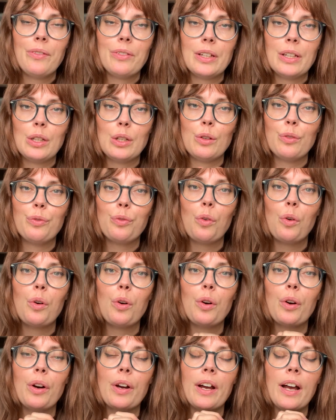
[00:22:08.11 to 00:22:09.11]
Thank you
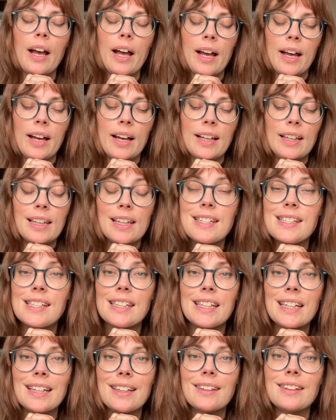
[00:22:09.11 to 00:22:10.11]
for
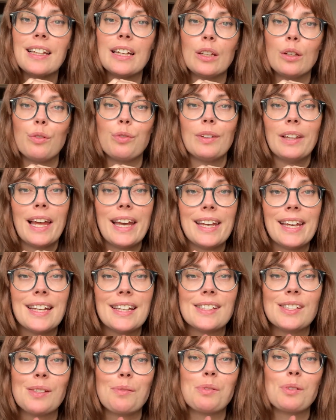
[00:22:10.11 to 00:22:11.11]
listening. Thank you for liking,
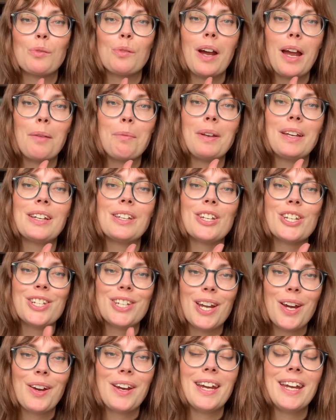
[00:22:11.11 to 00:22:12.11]
subscribing, and
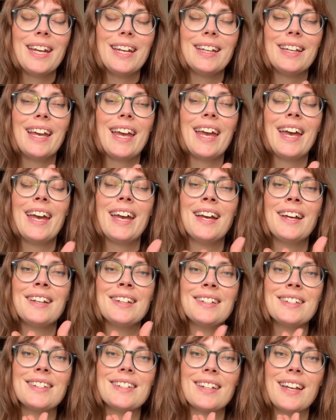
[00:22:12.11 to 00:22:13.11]
sharing.
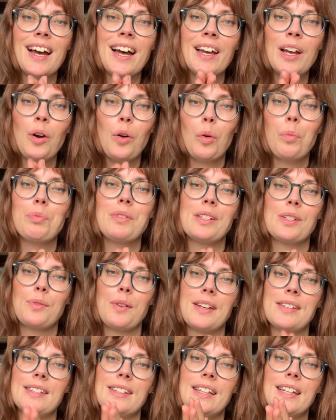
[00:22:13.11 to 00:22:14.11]
And I hope this
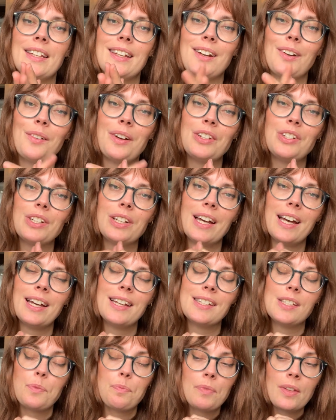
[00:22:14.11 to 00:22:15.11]
resonated. All right, you
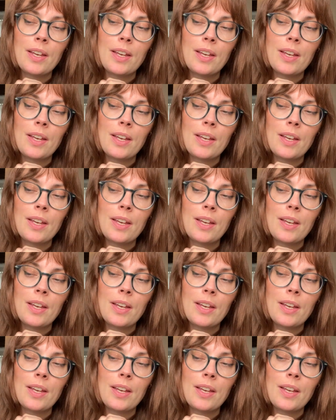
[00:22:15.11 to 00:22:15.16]
guys?